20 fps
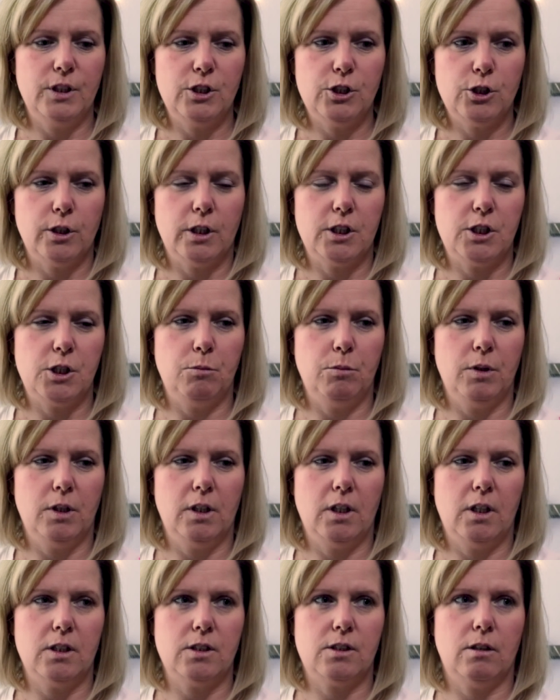stretchy, but
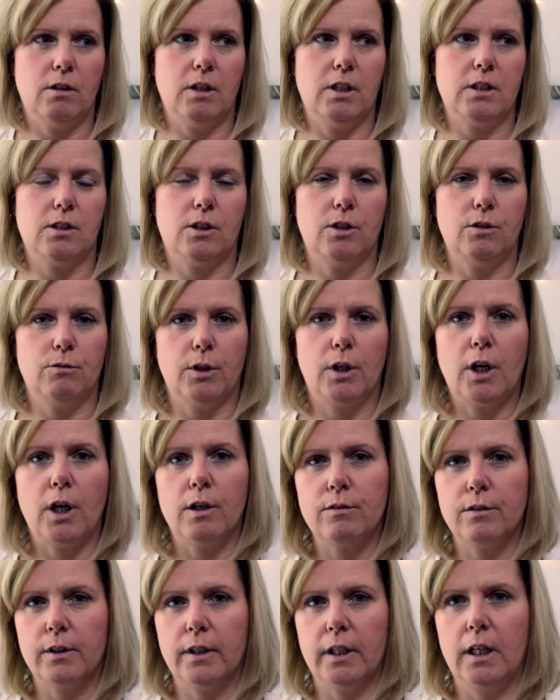it also has good
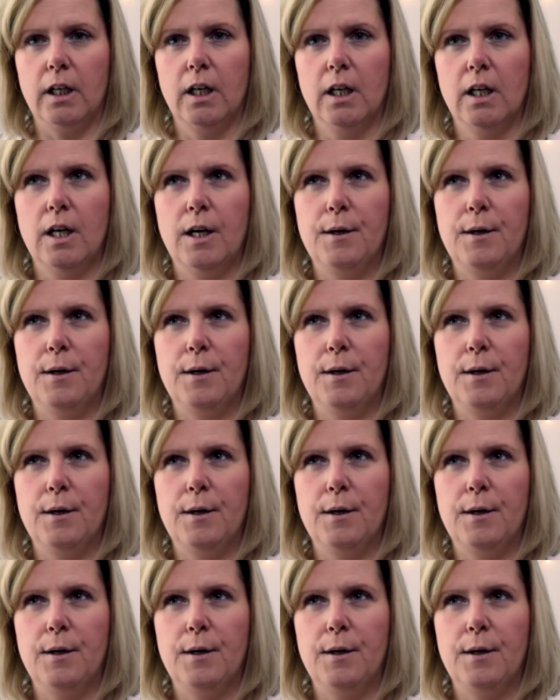recovery.